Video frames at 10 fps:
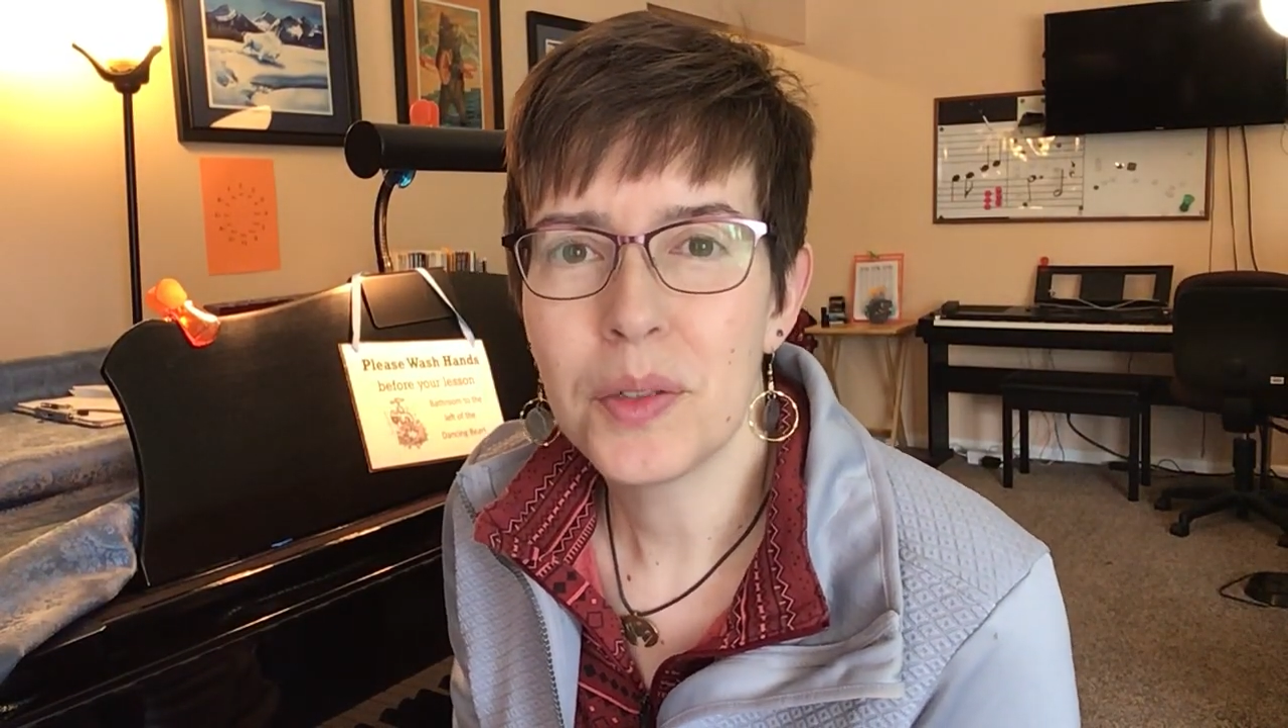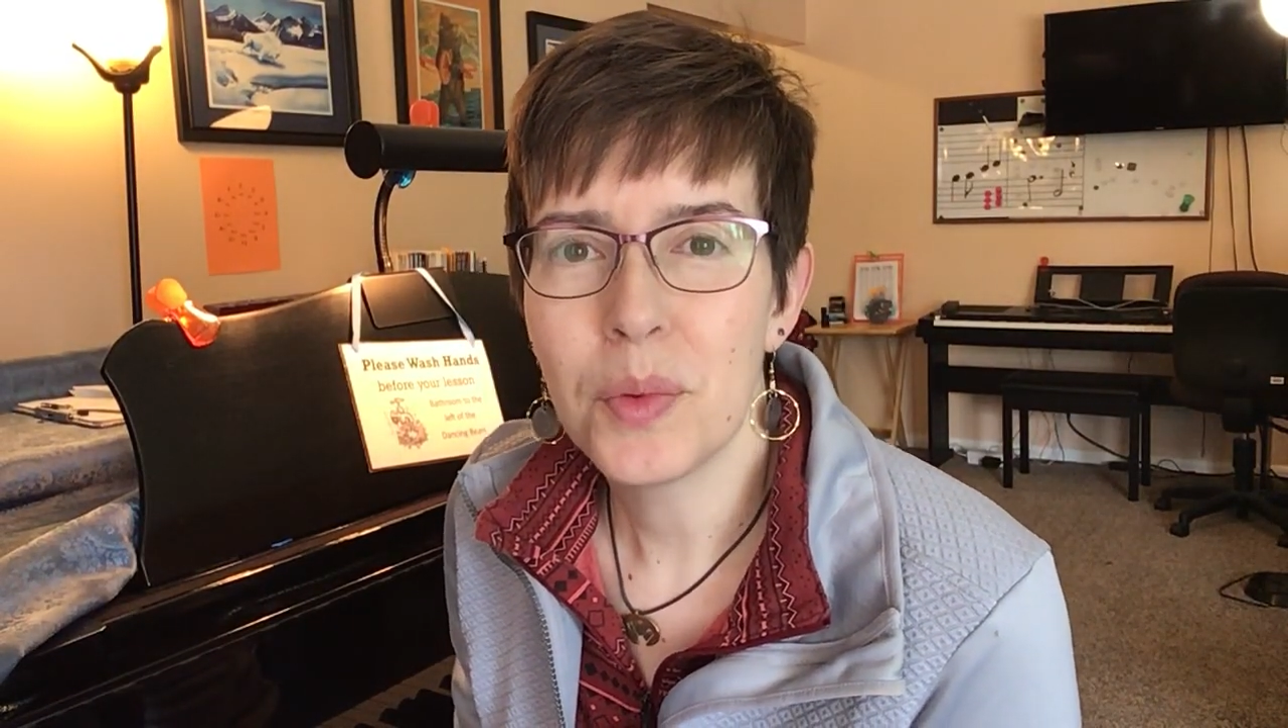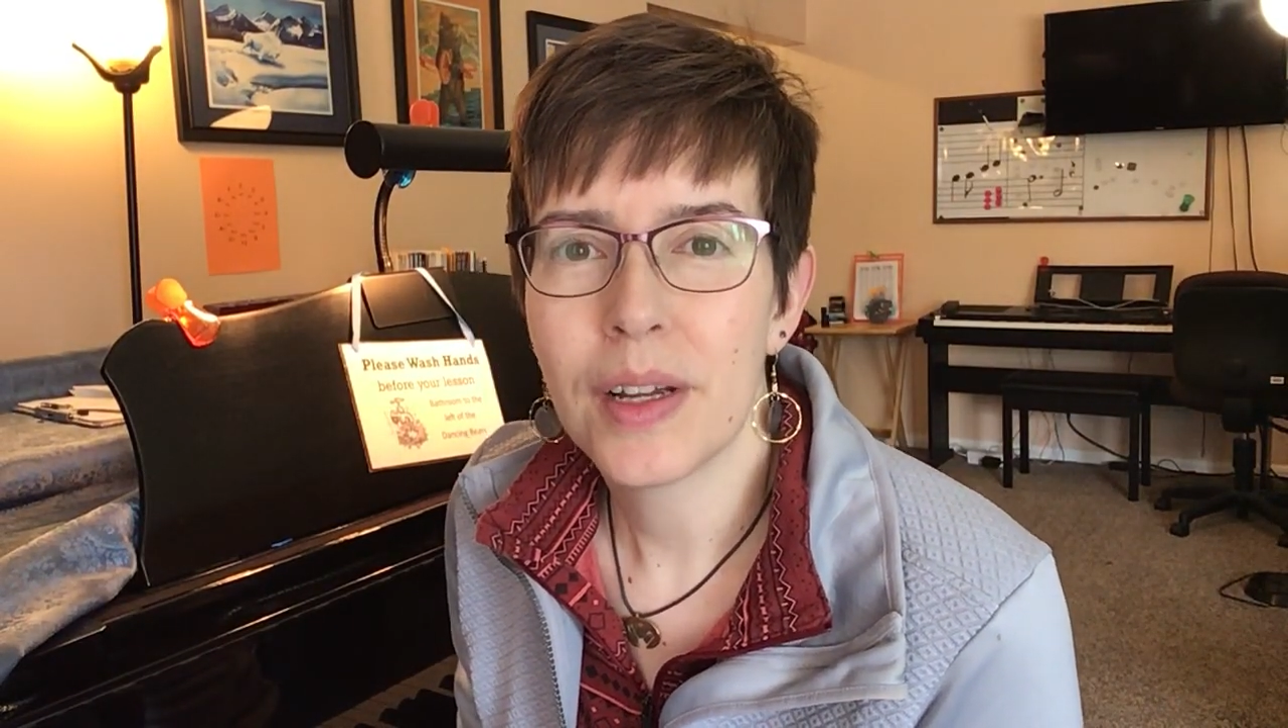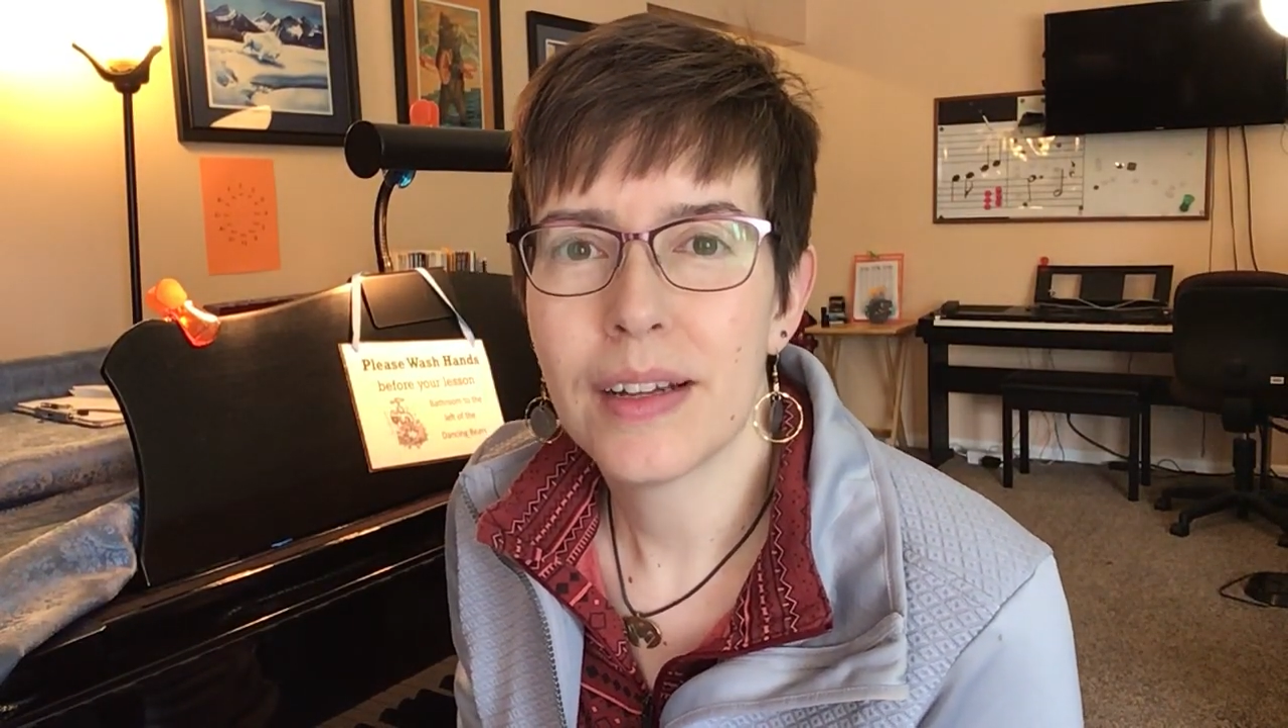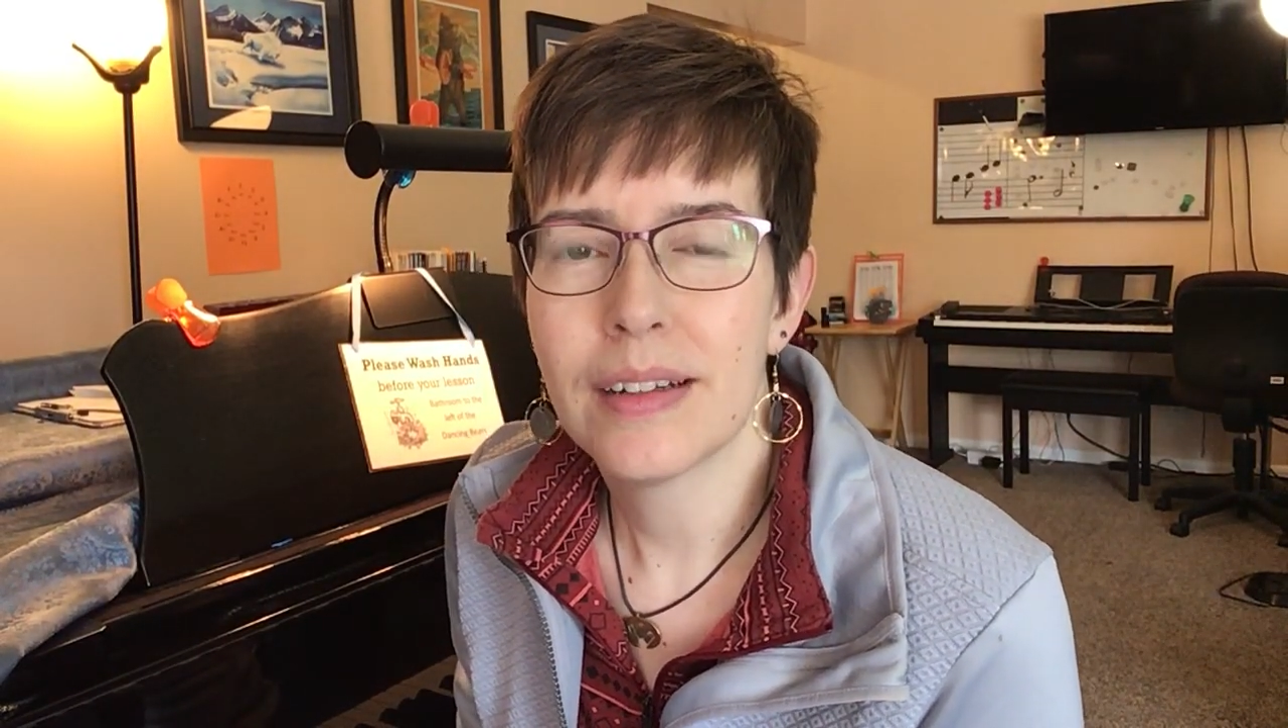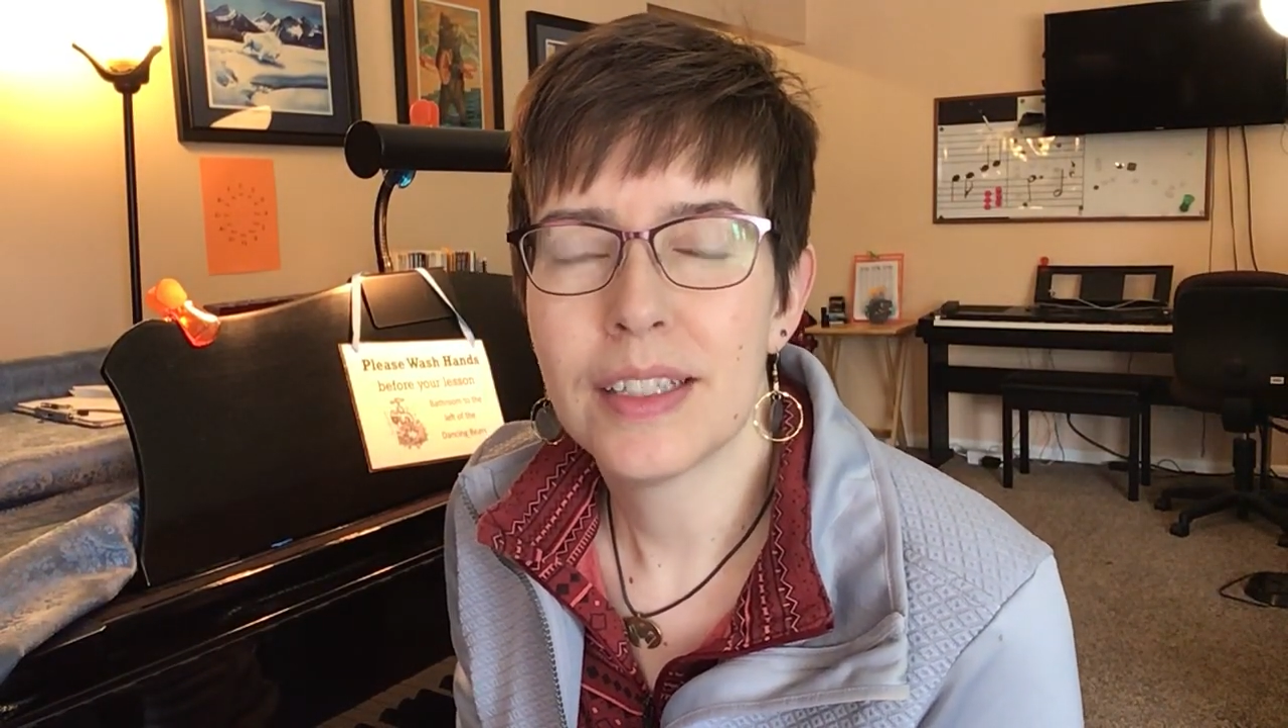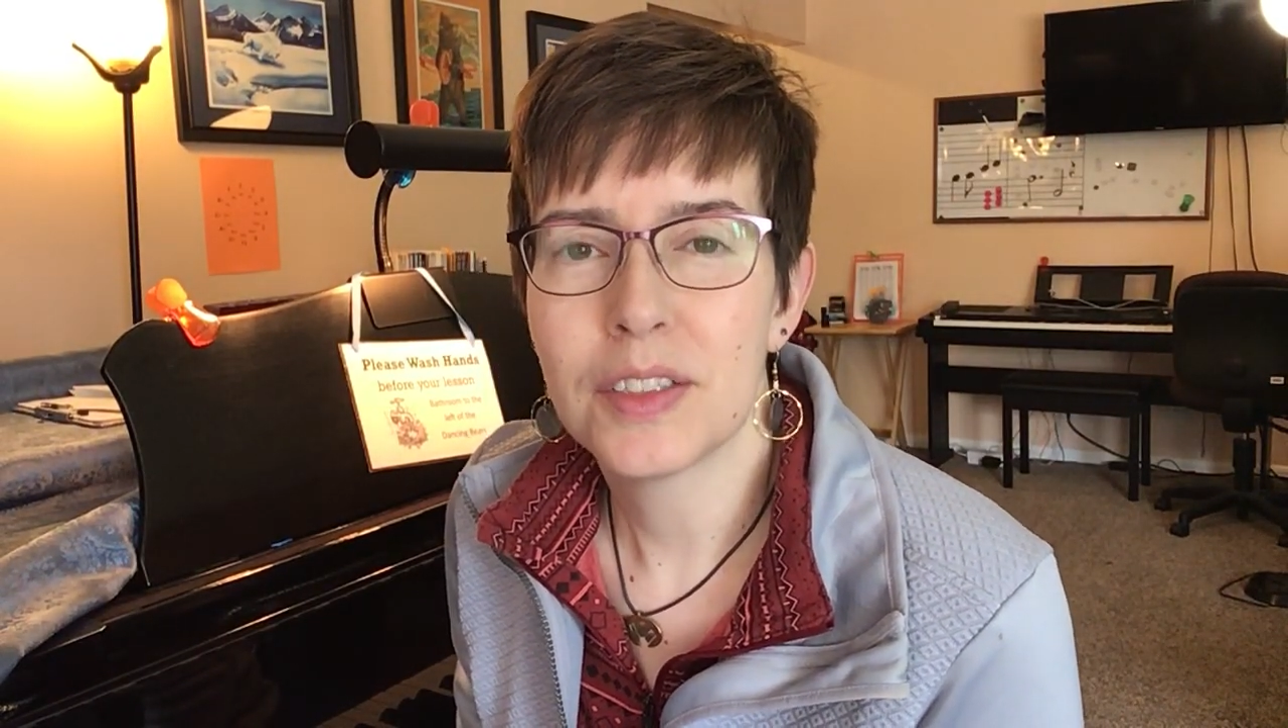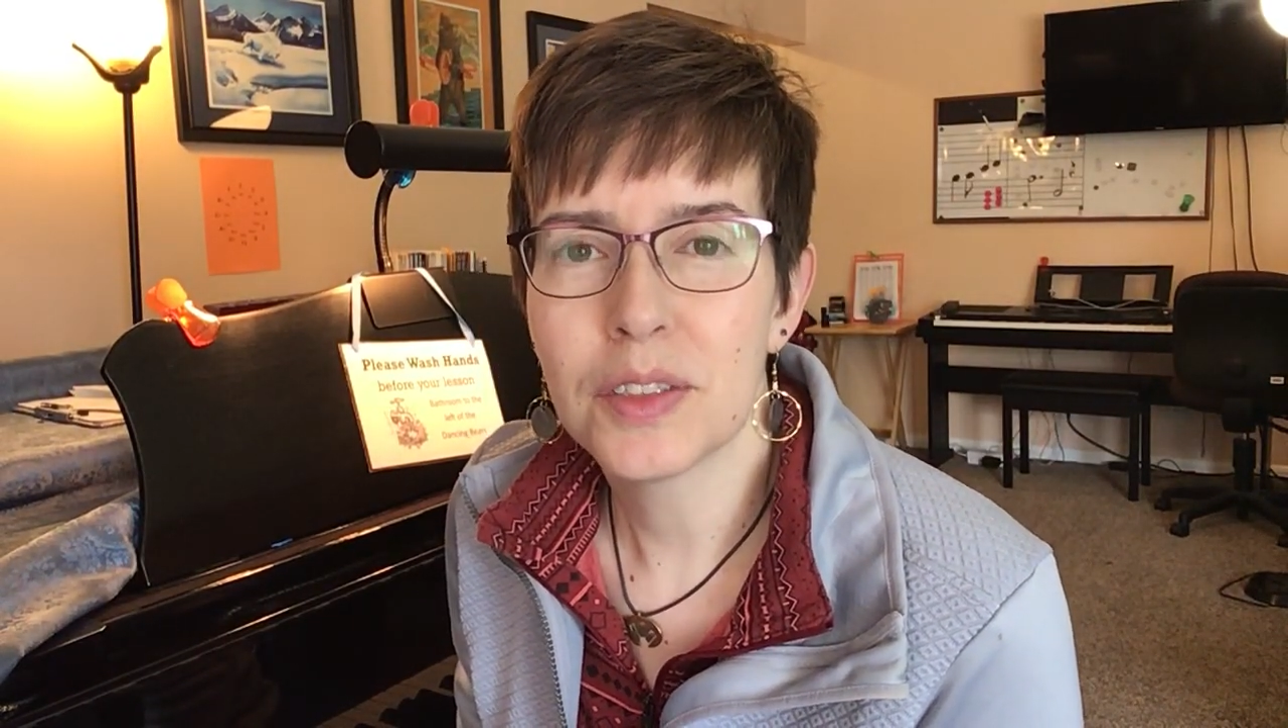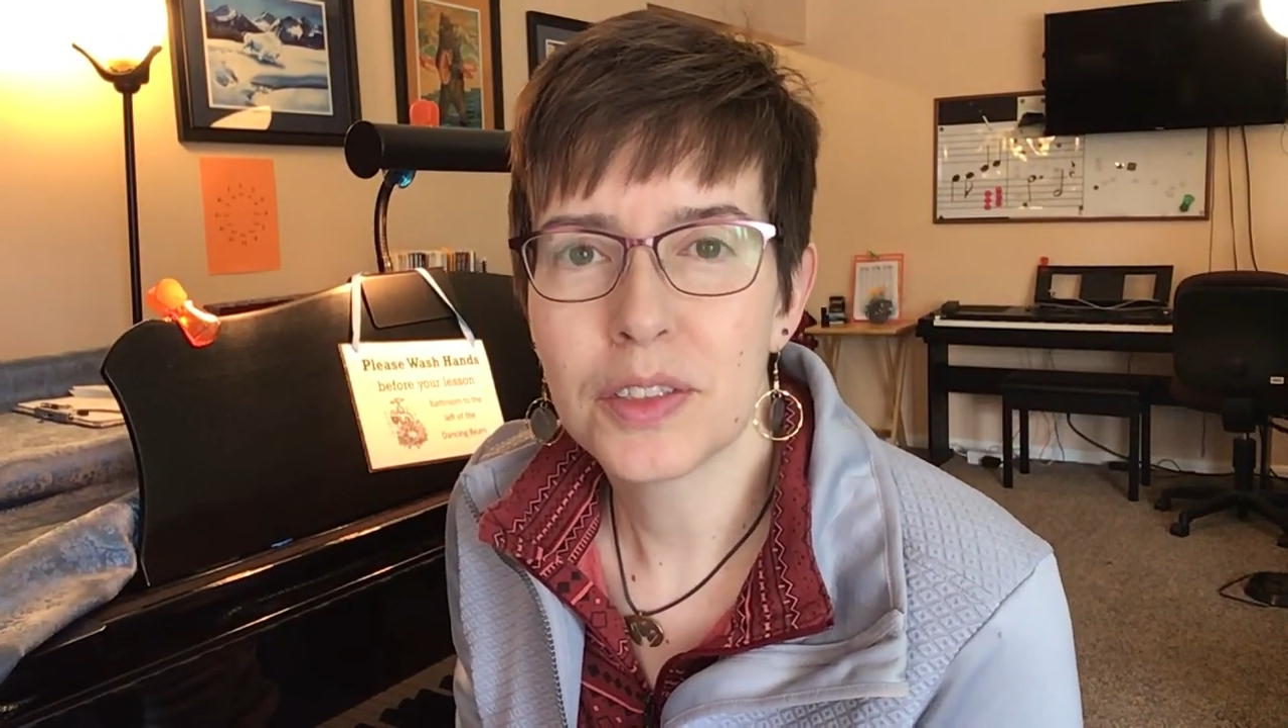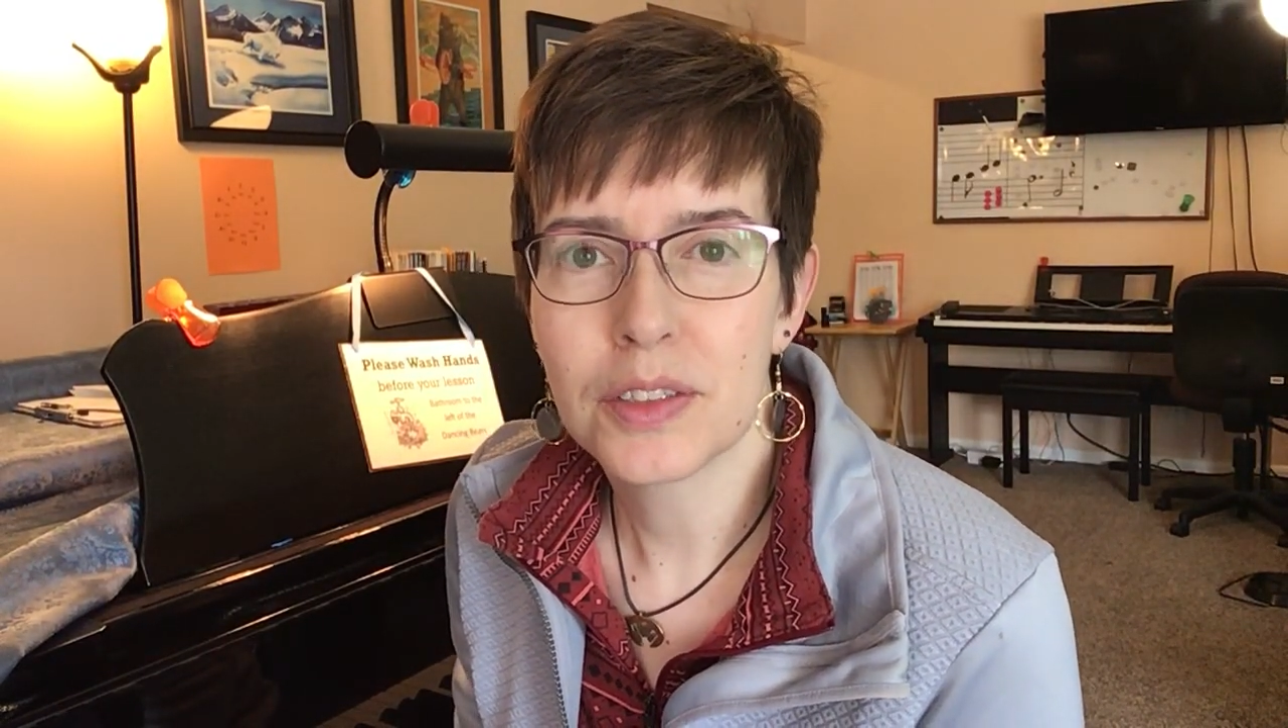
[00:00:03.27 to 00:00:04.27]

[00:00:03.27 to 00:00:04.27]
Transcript: where adults